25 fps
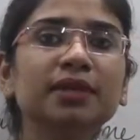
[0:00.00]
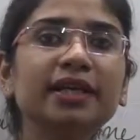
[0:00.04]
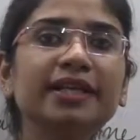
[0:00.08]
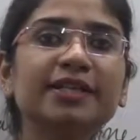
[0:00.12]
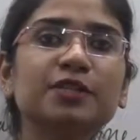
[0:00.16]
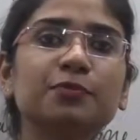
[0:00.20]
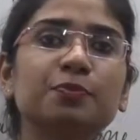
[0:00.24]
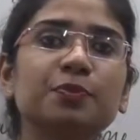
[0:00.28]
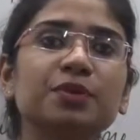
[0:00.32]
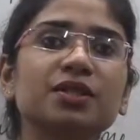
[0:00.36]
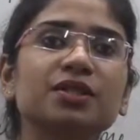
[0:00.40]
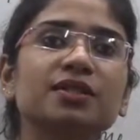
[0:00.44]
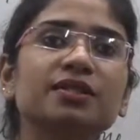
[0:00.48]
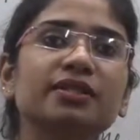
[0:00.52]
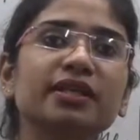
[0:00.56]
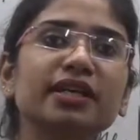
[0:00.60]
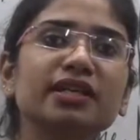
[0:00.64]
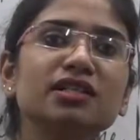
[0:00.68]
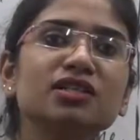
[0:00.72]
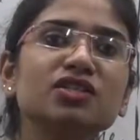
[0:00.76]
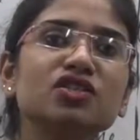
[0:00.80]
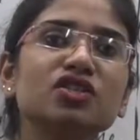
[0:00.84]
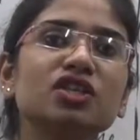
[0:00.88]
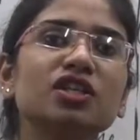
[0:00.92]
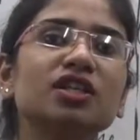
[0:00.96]
is
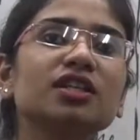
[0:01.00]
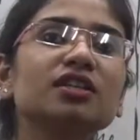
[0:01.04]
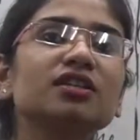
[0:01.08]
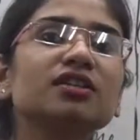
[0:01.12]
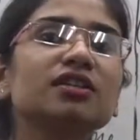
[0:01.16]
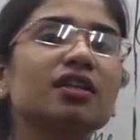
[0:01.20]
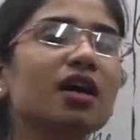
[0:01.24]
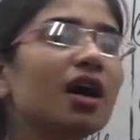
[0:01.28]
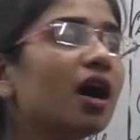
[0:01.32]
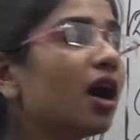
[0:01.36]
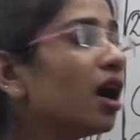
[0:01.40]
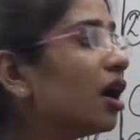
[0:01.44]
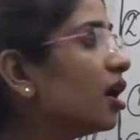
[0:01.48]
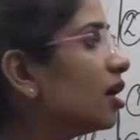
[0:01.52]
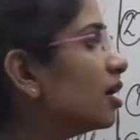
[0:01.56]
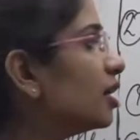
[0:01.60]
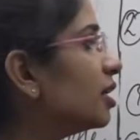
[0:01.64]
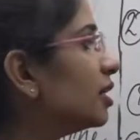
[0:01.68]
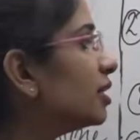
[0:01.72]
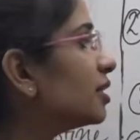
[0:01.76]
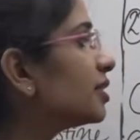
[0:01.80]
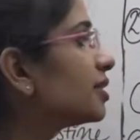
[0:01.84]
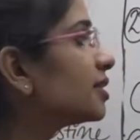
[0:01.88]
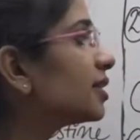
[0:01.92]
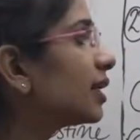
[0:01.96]
present in the
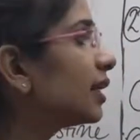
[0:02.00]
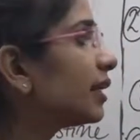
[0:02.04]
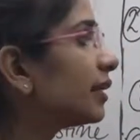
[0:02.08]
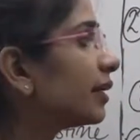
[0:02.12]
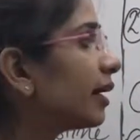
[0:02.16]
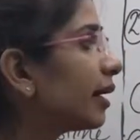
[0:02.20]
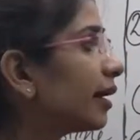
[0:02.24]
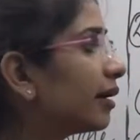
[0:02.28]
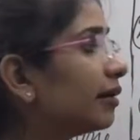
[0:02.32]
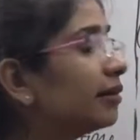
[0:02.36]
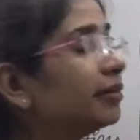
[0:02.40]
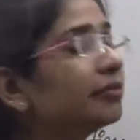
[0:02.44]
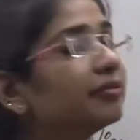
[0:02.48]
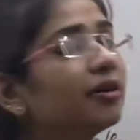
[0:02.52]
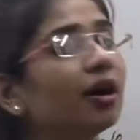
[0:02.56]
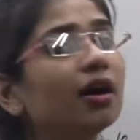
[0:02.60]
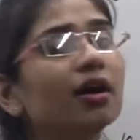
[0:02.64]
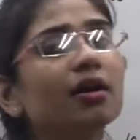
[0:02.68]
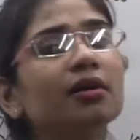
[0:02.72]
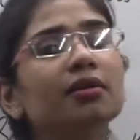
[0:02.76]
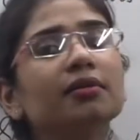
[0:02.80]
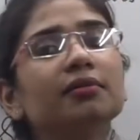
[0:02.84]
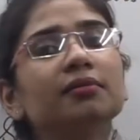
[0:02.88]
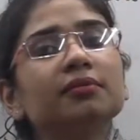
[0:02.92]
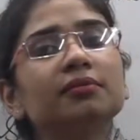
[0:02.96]

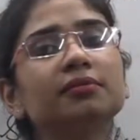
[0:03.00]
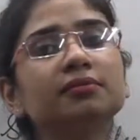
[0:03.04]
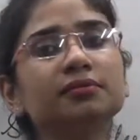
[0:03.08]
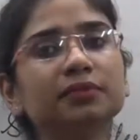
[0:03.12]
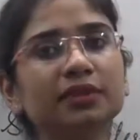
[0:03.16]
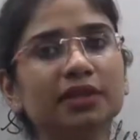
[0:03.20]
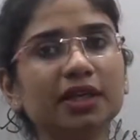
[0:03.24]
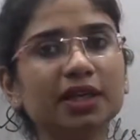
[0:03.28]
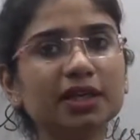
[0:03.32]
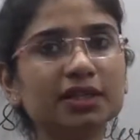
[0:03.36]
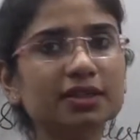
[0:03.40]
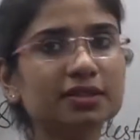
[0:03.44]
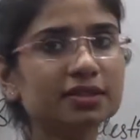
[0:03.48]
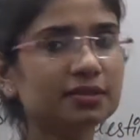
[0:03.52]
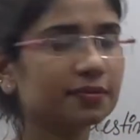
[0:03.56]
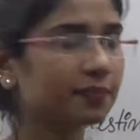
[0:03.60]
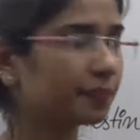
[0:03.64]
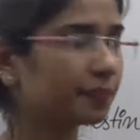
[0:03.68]
saliva. Yes,